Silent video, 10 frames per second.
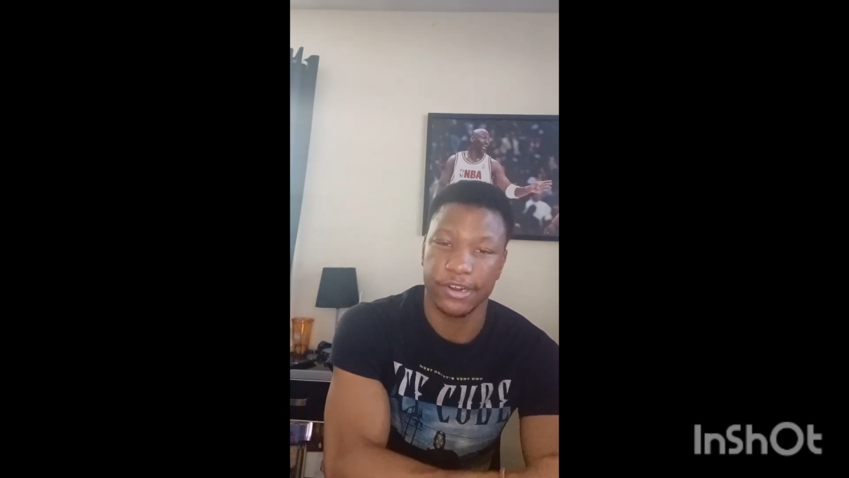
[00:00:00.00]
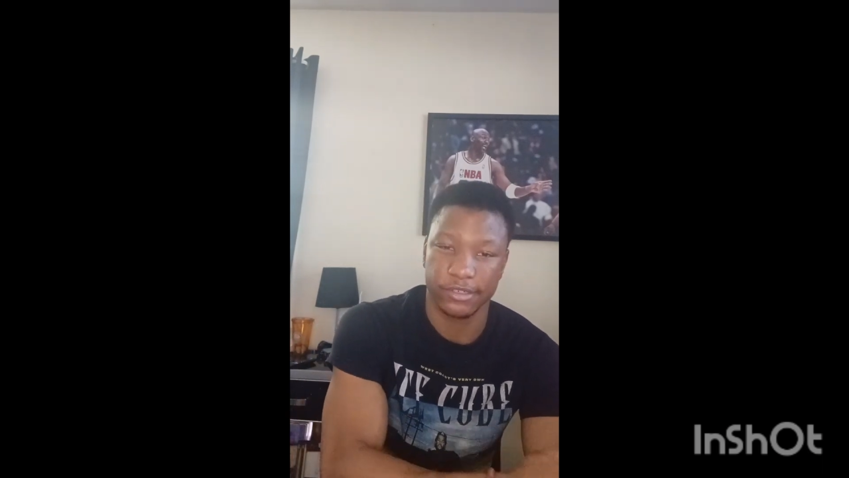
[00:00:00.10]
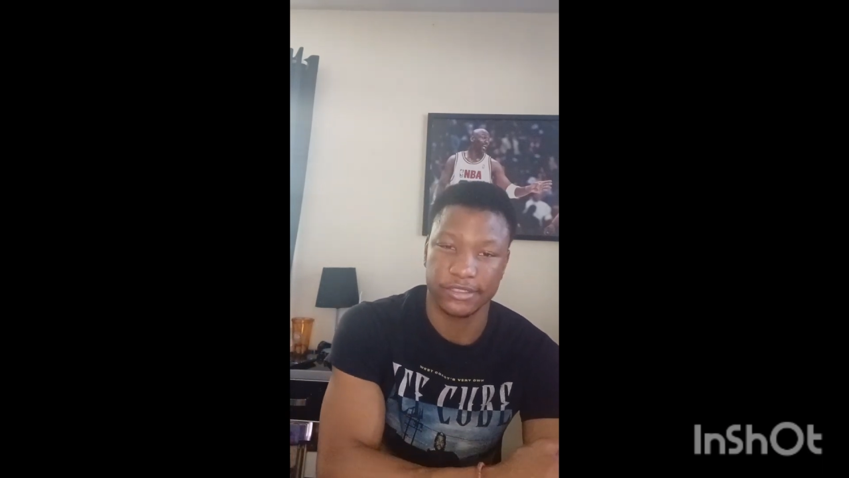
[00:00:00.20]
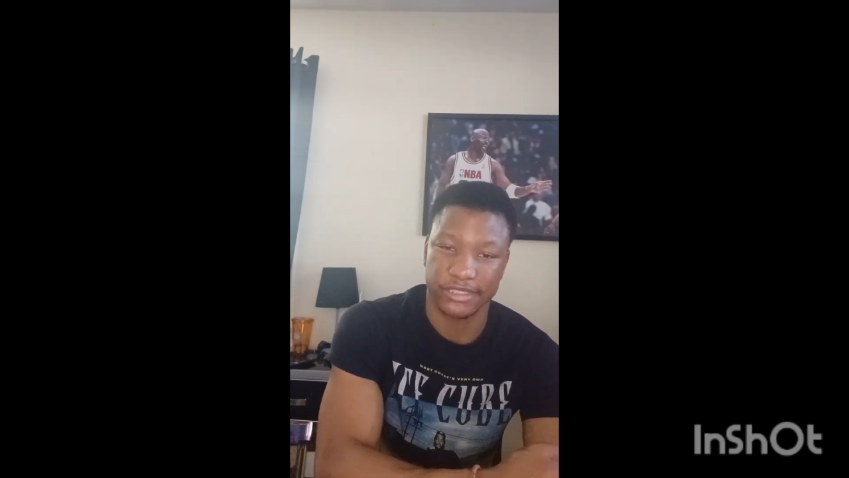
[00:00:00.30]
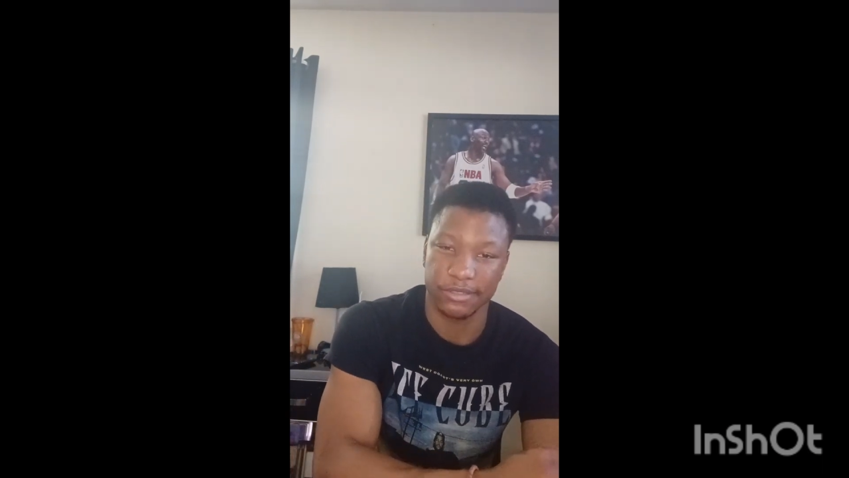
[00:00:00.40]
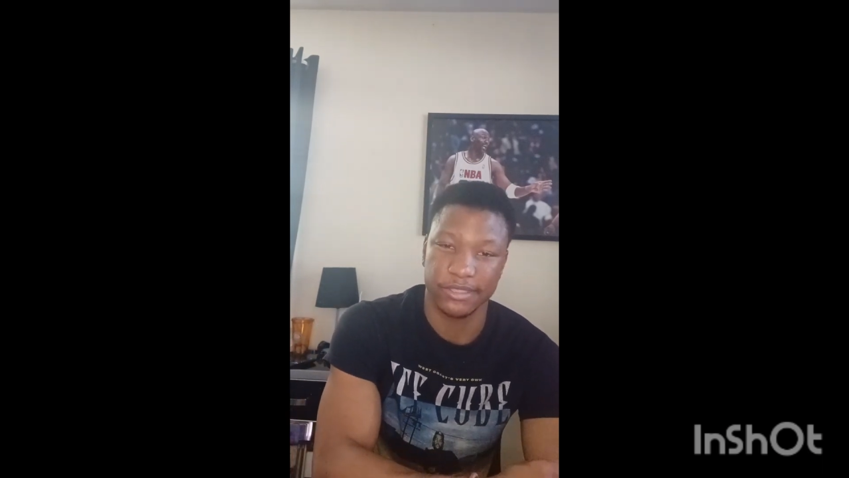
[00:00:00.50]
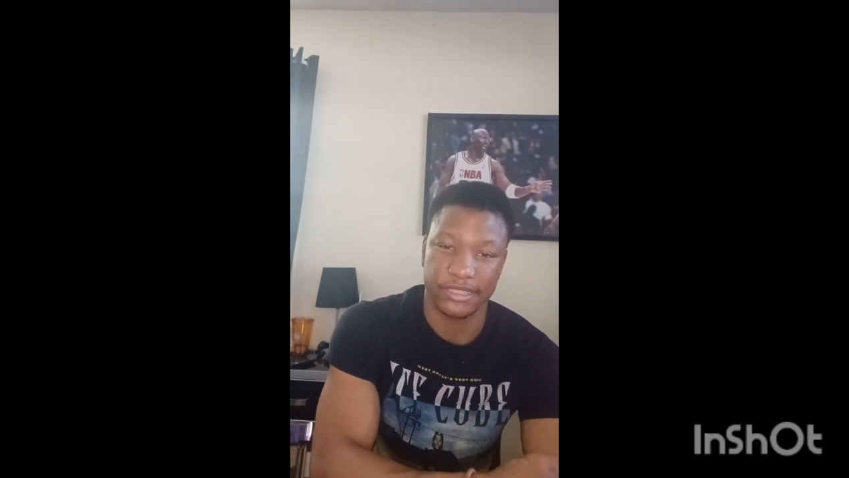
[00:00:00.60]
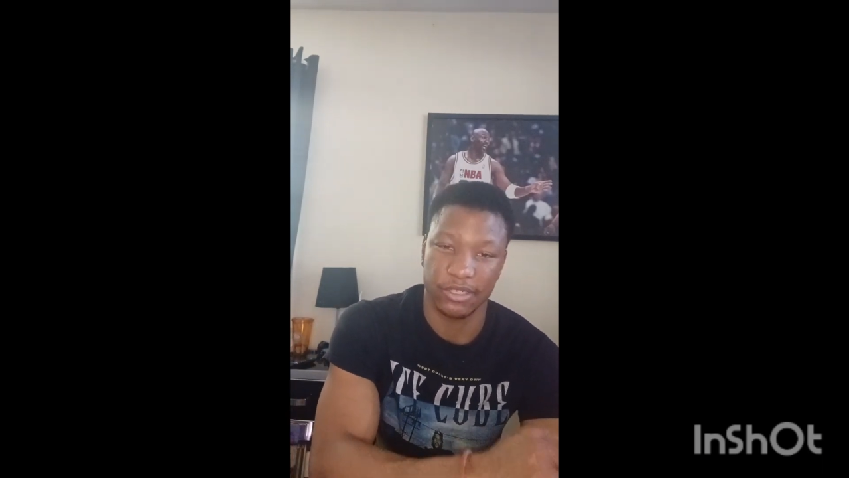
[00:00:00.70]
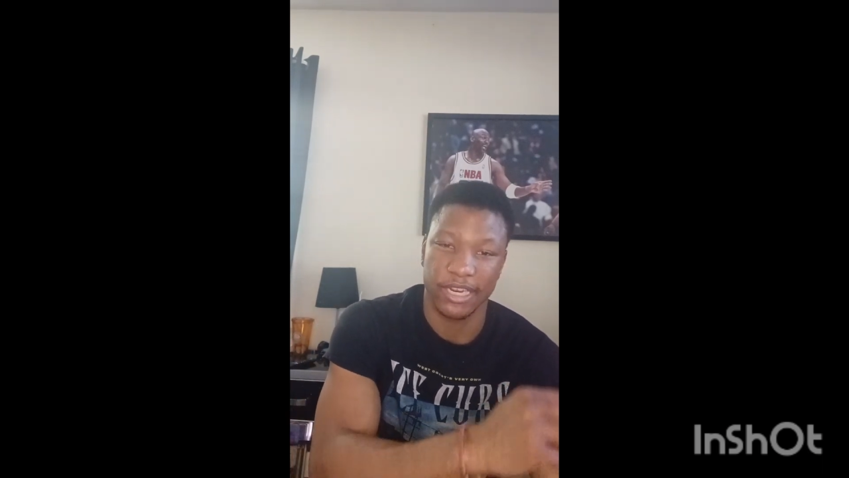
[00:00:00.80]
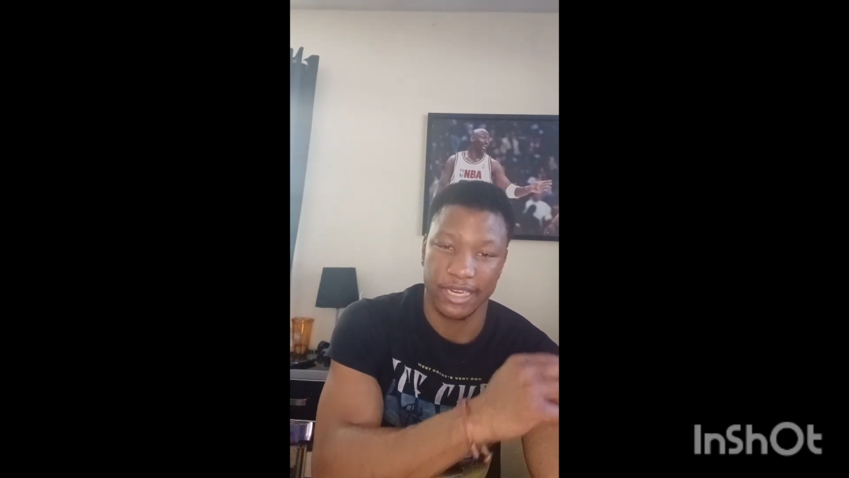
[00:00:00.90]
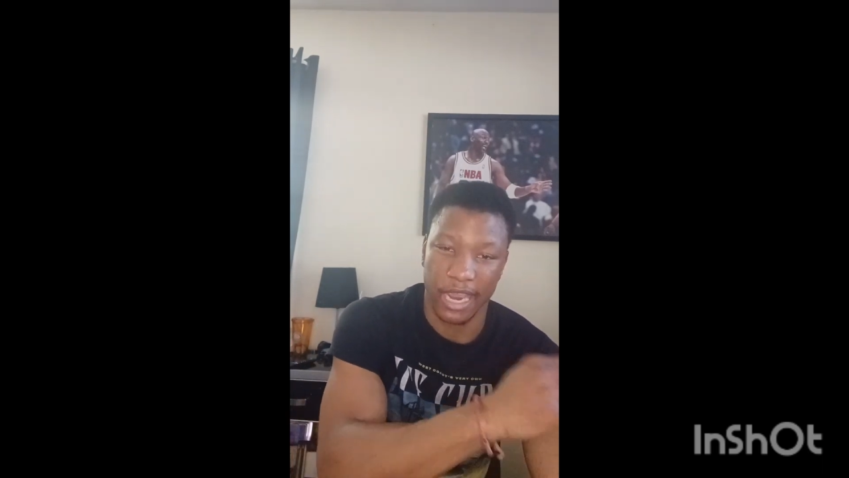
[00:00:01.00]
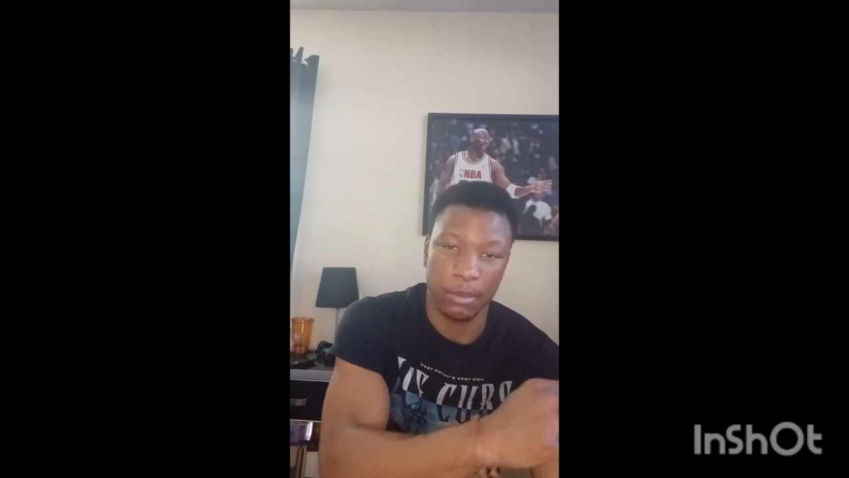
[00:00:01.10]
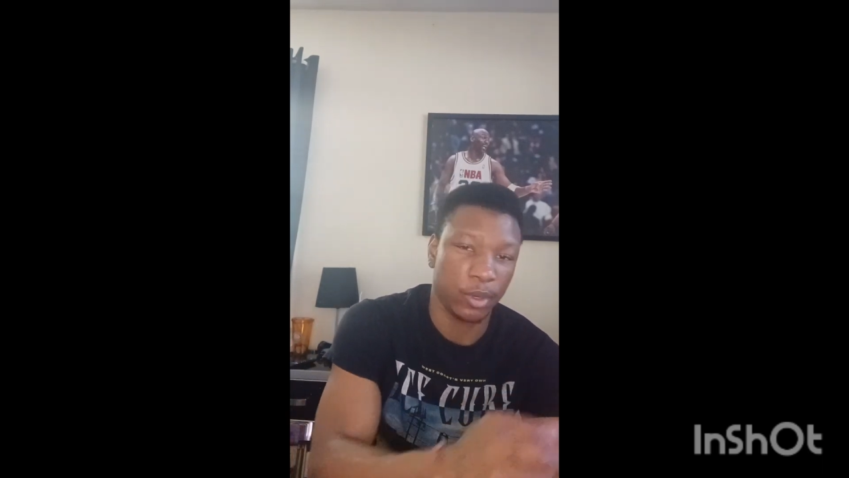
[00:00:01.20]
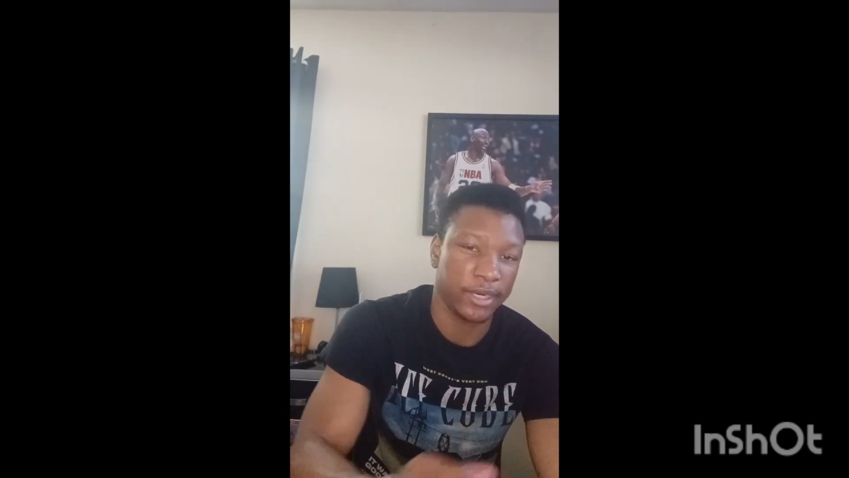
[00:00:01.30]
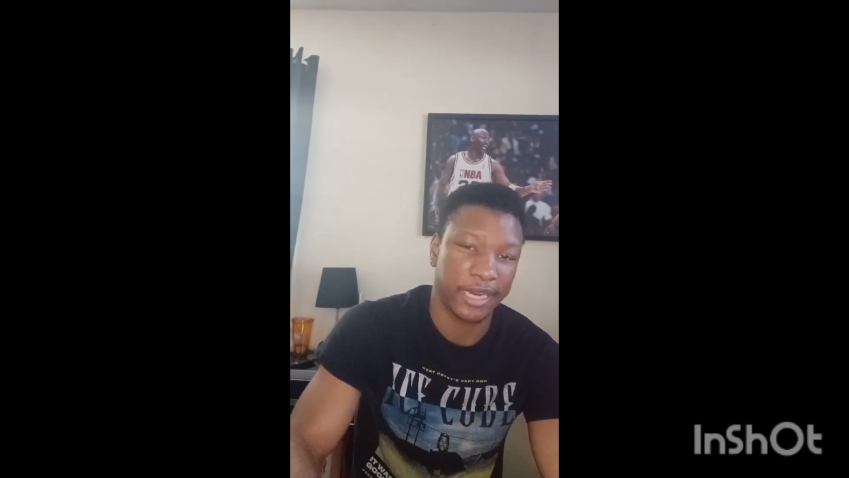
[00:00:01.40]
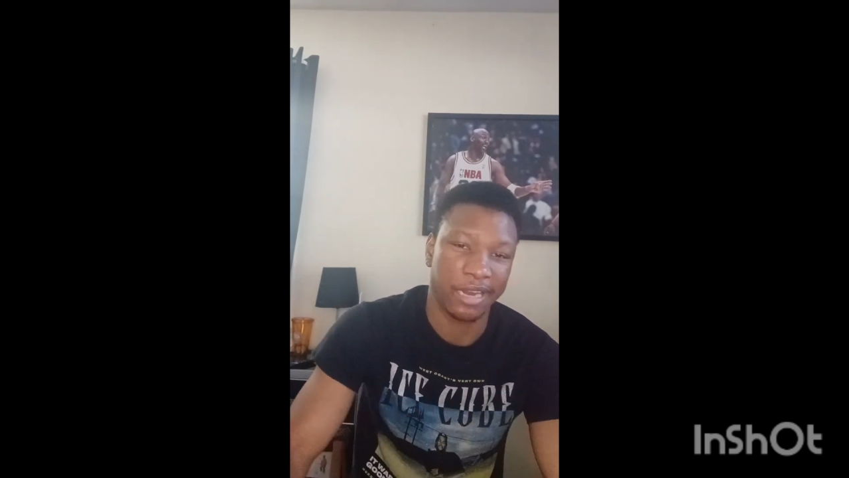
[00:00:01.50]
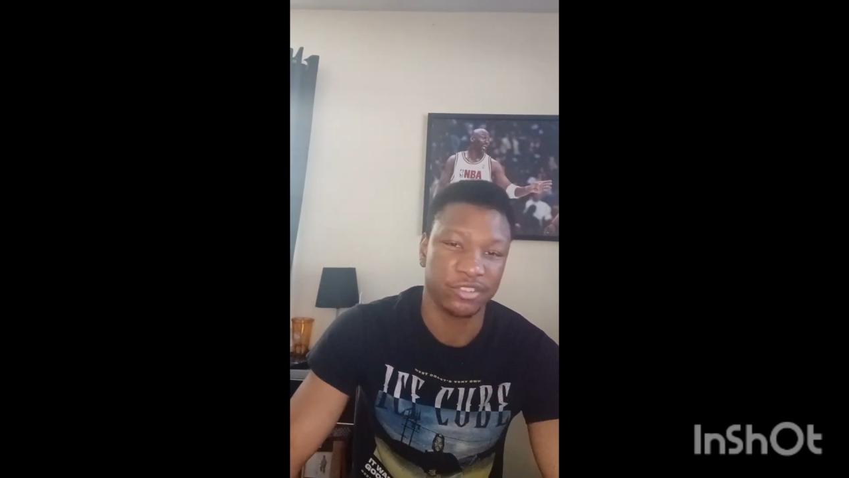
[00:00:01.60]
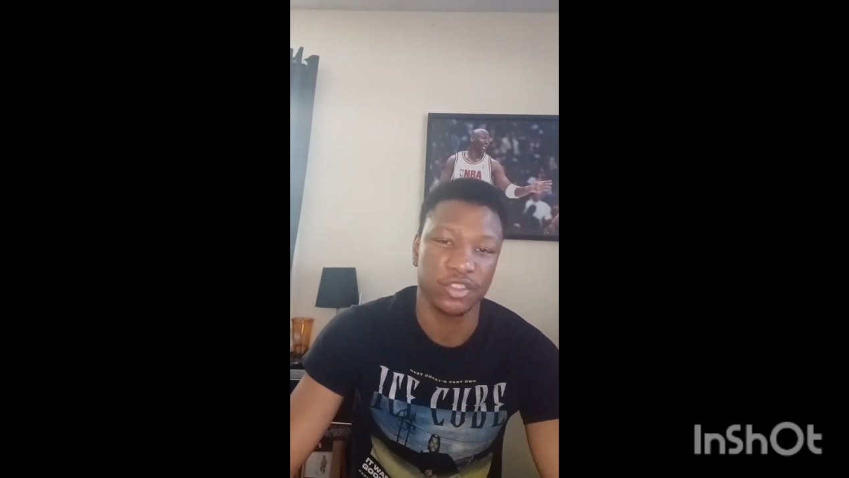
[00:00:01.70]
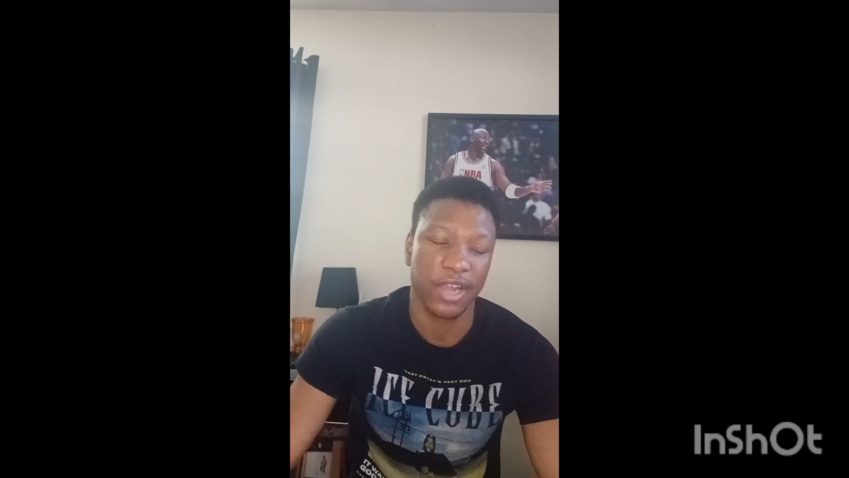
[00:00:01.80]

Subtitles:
in the series in game 1 and game 2.